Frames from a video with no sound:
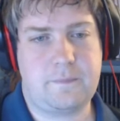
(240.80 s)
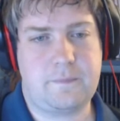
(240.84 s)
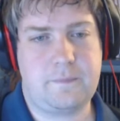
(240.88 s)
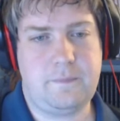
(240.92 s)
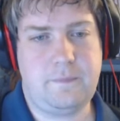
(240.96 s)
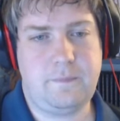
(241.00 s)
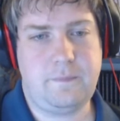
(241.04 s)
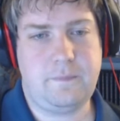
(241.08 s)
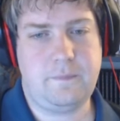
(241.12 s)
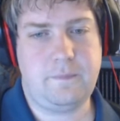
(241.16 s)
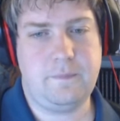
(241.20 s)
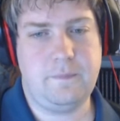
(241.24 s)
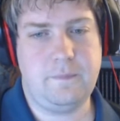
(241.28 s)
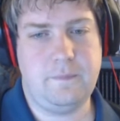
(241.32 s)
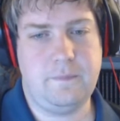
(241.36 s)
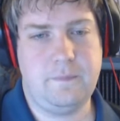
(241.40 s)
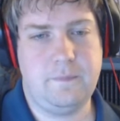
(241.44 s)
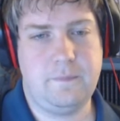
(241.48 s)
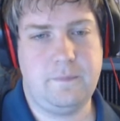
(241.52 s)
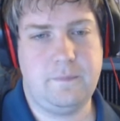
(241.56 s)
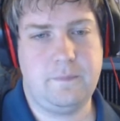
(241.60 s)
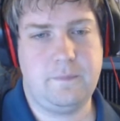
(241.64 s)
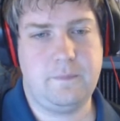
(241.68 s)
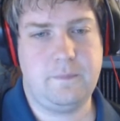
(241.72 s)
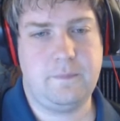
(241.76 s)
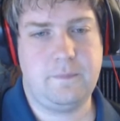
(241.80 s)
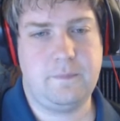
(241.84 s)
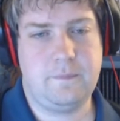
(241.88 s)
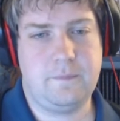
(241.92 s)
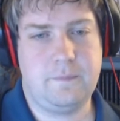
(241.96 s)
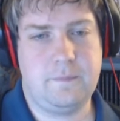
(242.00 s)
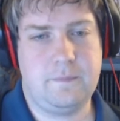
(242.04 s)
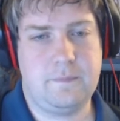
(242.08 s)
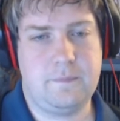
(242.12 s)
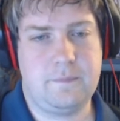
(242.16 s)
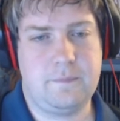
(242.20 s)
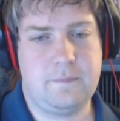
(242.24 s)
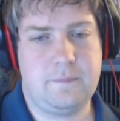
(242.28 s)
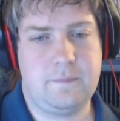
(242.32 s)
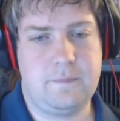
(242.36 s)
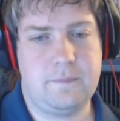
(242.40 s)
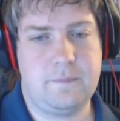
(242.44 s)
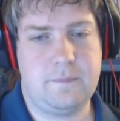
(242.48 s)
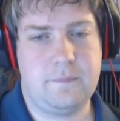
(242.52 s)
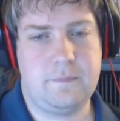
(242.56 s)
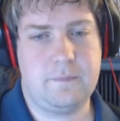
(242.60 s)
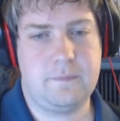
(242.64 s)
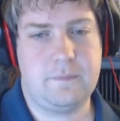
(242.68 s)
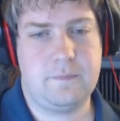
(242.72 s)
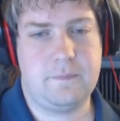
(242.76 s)

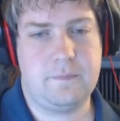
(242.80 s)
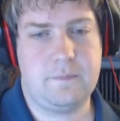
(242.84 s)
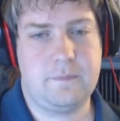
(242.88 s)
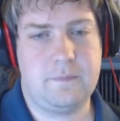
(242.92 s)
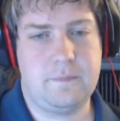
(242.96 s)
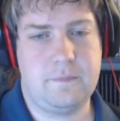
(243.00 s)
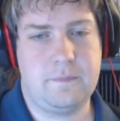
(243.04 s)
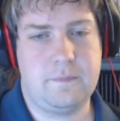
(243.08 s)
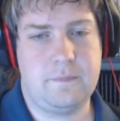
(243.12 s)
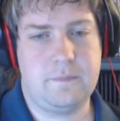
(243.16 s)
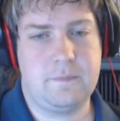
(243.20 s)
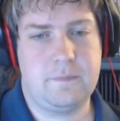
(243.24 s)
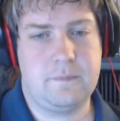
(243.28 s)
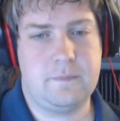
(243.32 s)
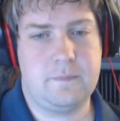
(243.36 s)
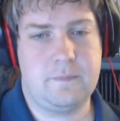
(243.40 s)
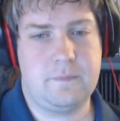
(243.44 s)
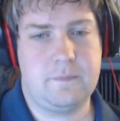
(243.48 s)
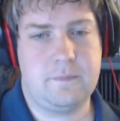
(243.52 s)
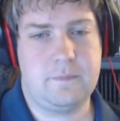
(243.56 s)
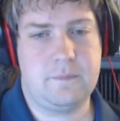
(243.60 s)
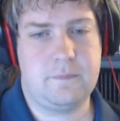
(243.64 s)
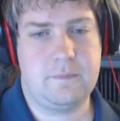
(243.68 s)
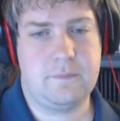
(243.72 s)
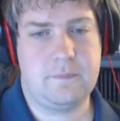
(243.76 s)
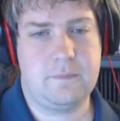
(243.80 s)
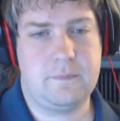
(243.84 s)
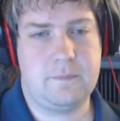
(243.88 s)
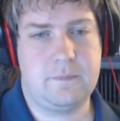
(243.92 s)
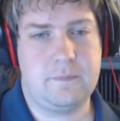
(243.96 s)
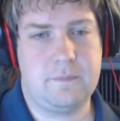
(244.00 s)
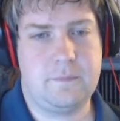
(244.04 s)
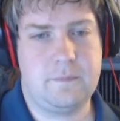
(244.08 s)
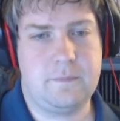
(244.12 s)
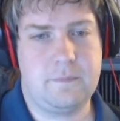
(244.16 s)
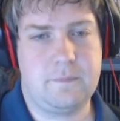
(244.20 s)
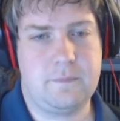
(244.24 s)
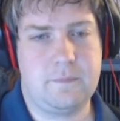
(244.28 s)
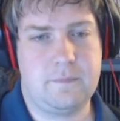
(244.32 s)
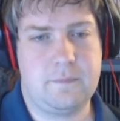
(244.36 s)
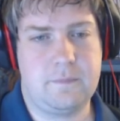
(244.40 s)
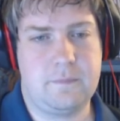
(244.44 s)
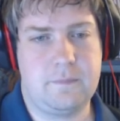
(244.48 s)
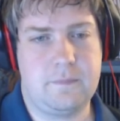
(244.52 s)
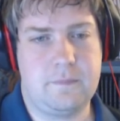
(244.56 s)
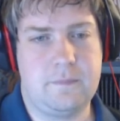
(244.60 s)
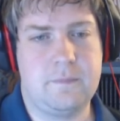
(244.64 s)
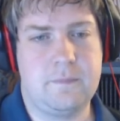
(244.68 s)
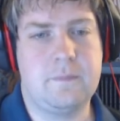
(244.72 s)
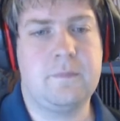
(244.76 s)

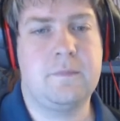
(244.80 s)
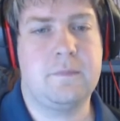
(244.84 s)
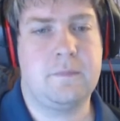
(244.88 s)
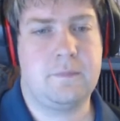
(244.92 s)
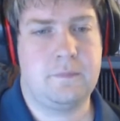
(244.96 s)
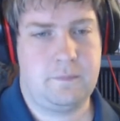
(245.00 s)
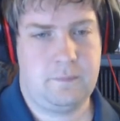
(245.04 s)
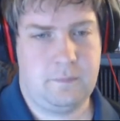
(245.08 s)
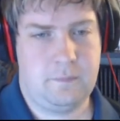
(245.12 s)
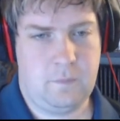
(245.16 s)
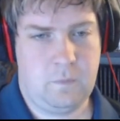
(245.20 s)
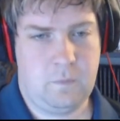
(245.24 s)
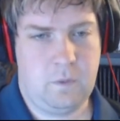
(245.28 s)
No words are spoken by the person on screen.